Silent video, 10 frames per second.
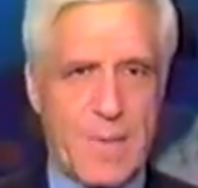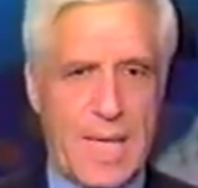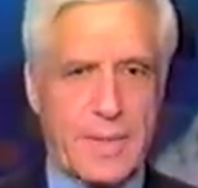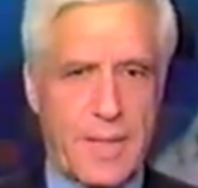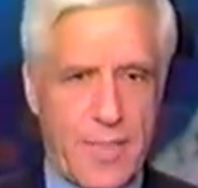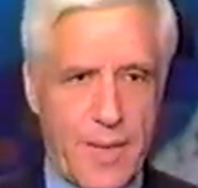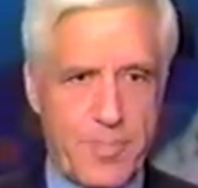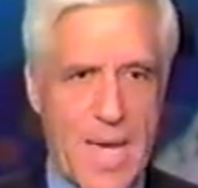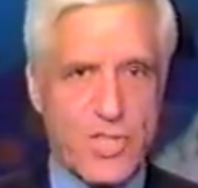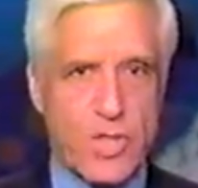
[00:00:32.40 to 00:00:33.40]
but the
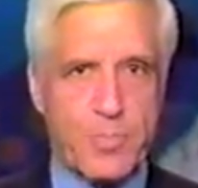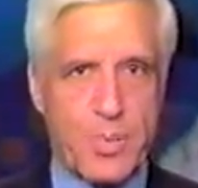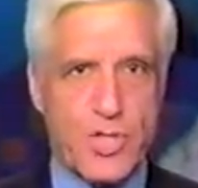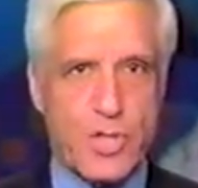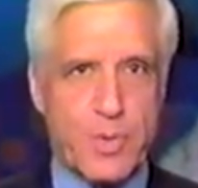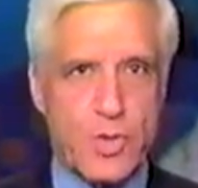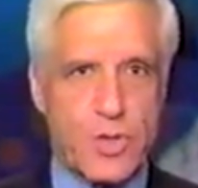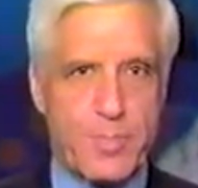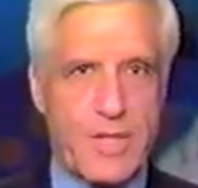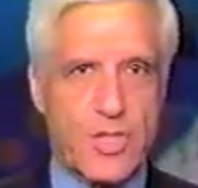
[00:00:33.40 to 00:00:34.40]
basic principles
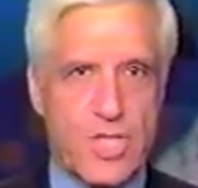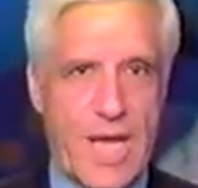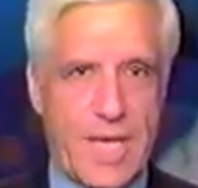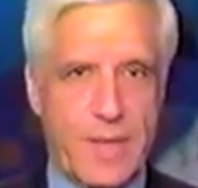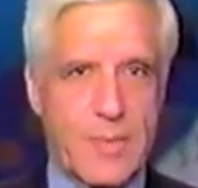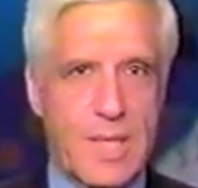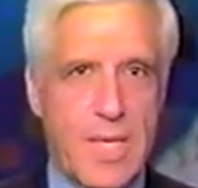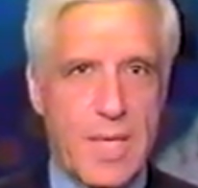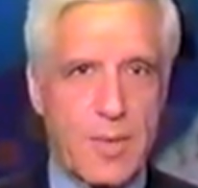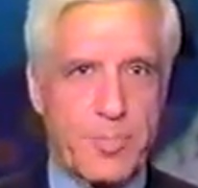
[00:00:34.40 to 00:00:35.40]
should be the same.
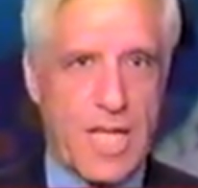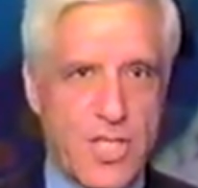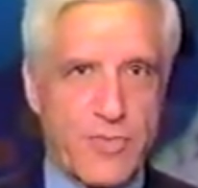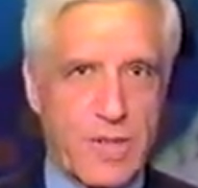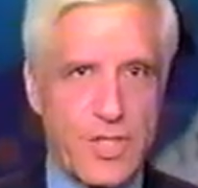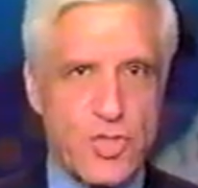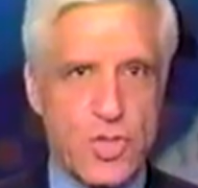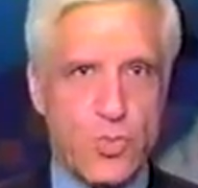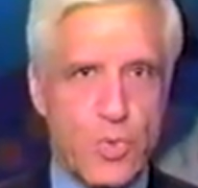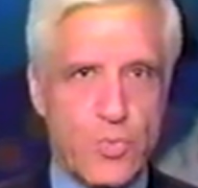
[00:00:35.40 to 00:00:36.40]
The Pledge of
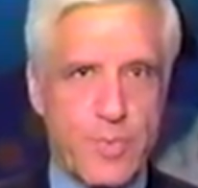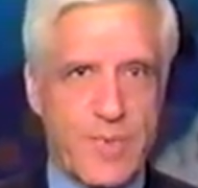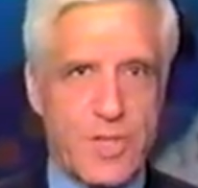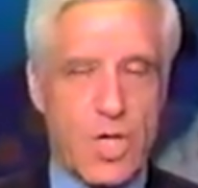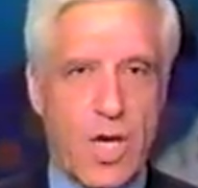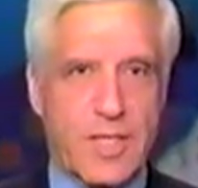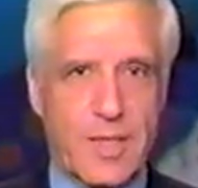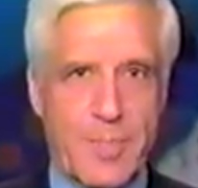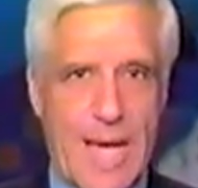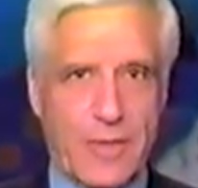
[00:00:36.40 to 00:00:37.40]
Allegiance, which we've been talking
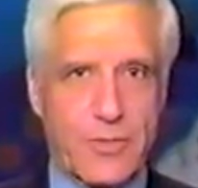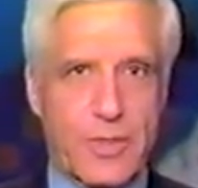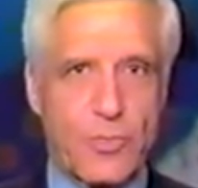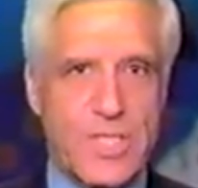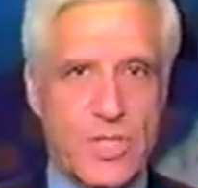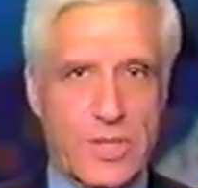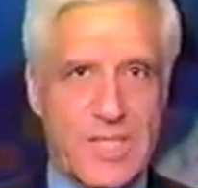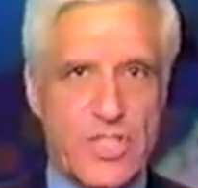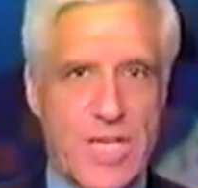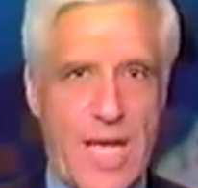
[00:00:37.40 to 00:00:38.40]
about
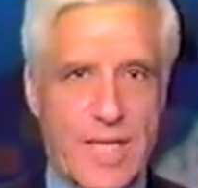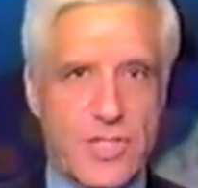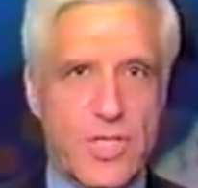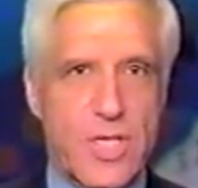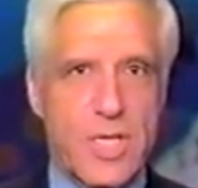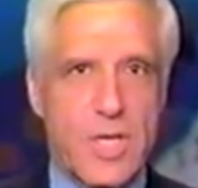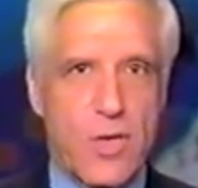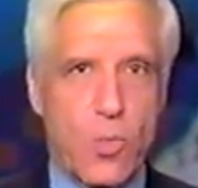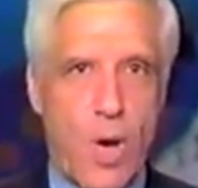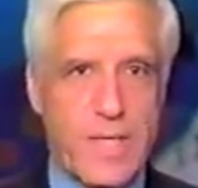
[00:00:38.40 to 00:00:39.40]
recently, says,
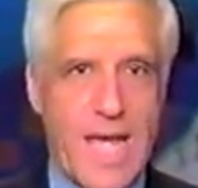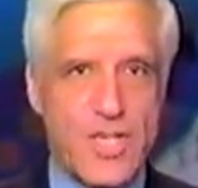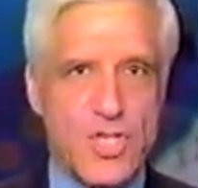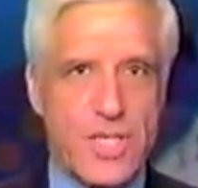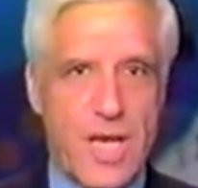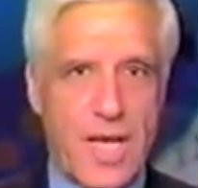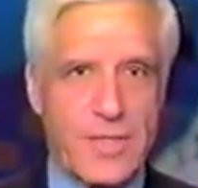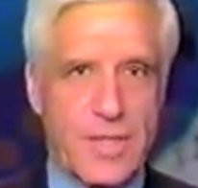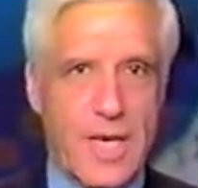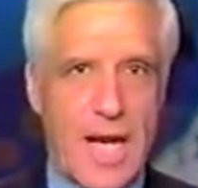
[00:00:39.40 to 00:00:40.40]
"One nation
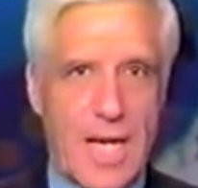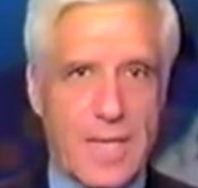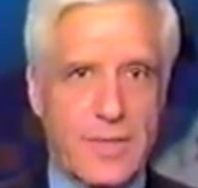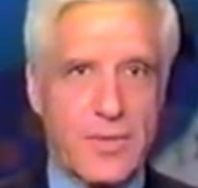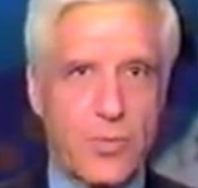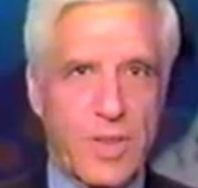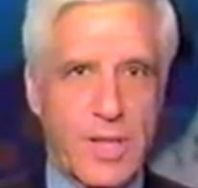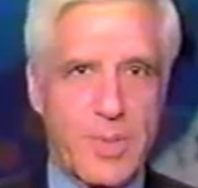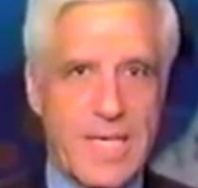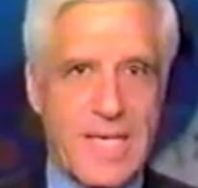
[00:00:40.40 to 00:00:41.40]
under God, with
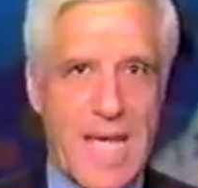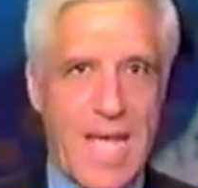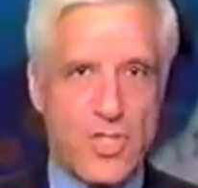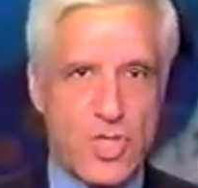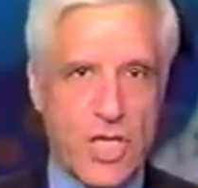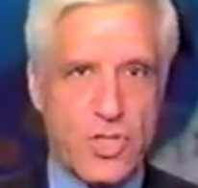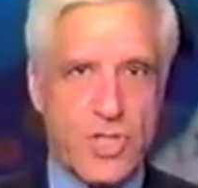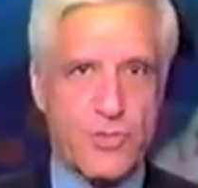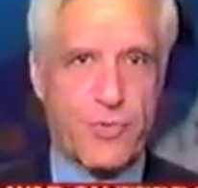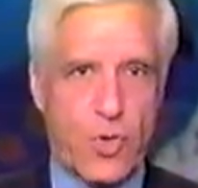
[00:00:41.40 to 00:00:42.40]
liberty and
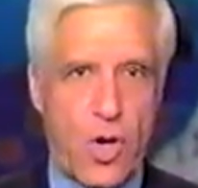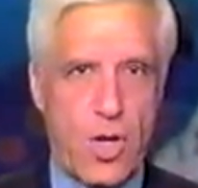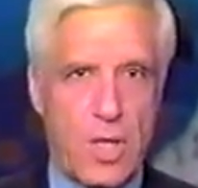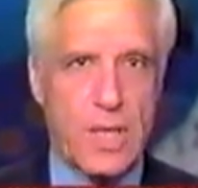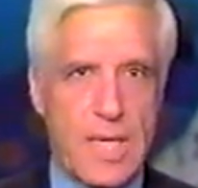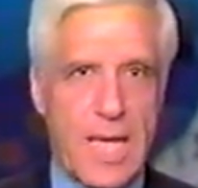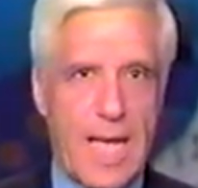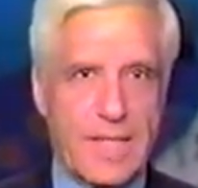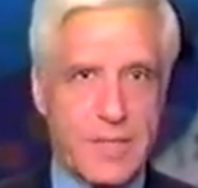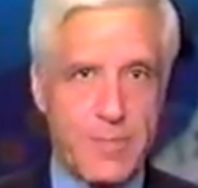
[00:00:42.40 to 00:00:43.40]
justice for all."
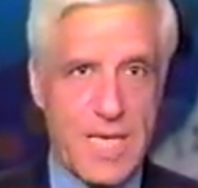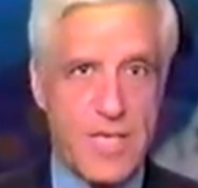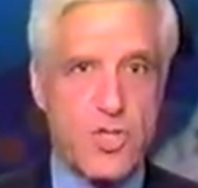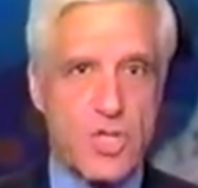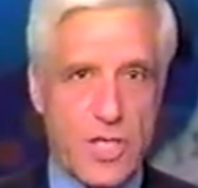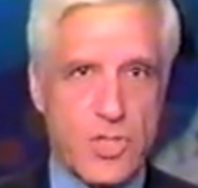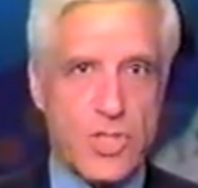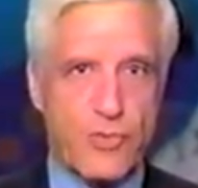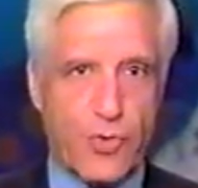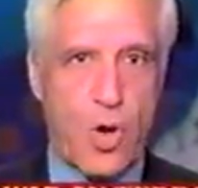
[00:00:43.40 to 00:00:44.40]
And to me,
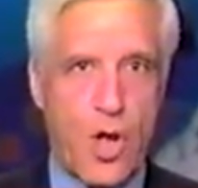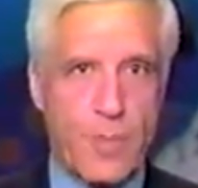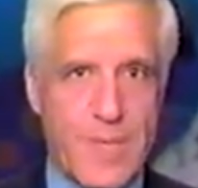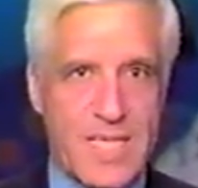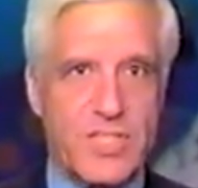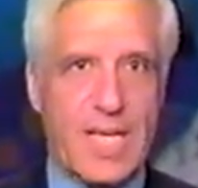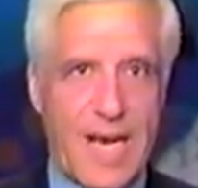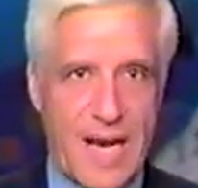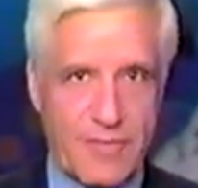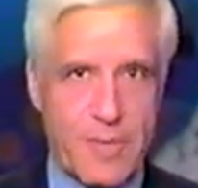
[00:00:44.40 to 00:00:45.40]
justice for all means
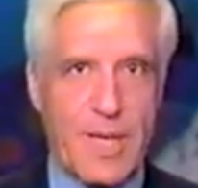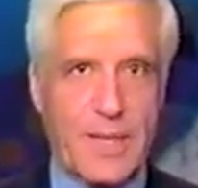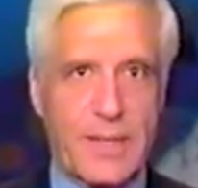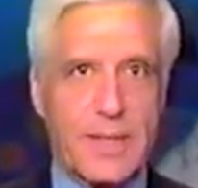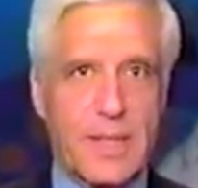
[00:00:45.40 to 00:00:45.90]
that everybody,